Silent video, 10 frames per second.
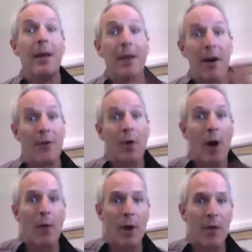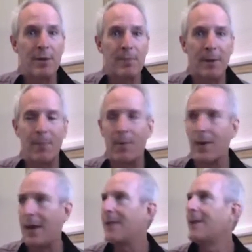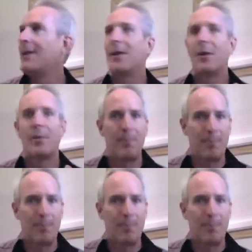Now, if you are one of those people that, you know,